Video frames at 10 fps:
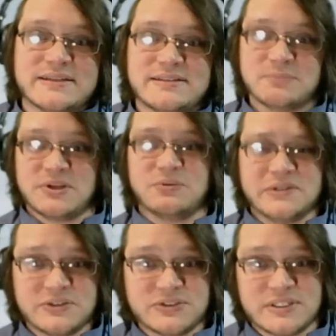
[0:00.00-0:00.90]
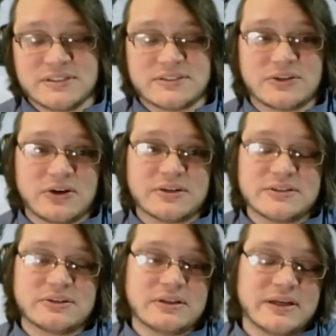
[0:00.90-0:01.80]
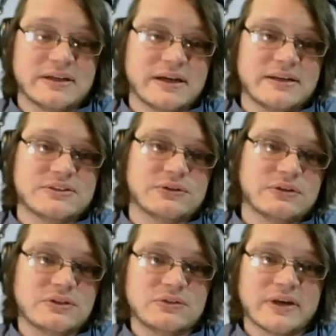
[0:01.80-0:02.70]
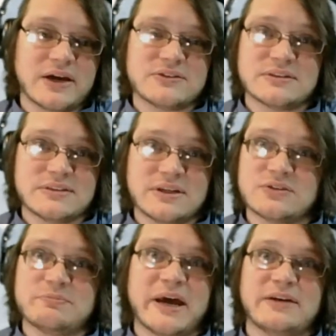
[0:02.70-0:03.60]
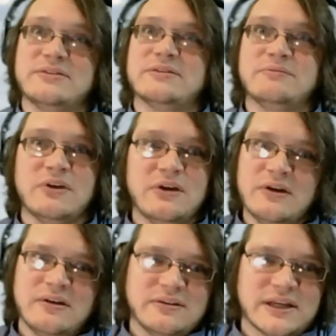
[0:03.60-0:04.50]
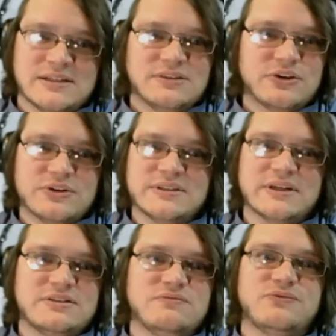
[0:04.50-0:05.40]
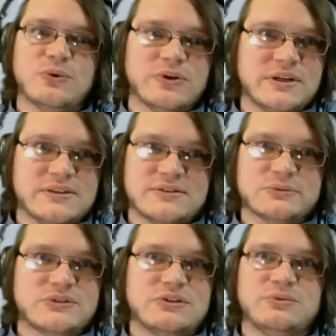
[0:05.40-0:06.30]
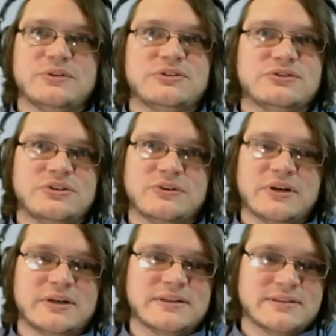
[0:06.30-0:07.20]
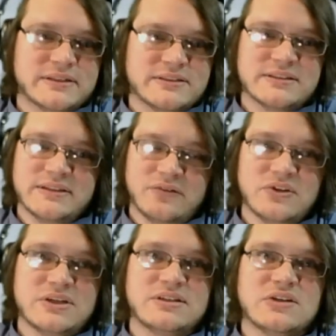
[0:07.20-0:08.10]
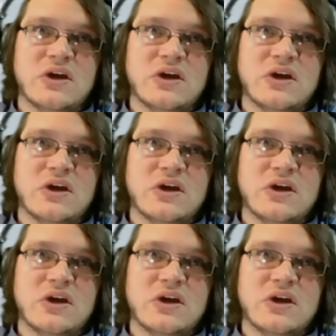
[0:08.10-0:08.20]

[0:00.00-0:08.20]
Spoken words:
CBD research didn't start until the late 90s, early 2000s. It goes back to 1930s, 1940s. There was good research going on in the 60s, 70s.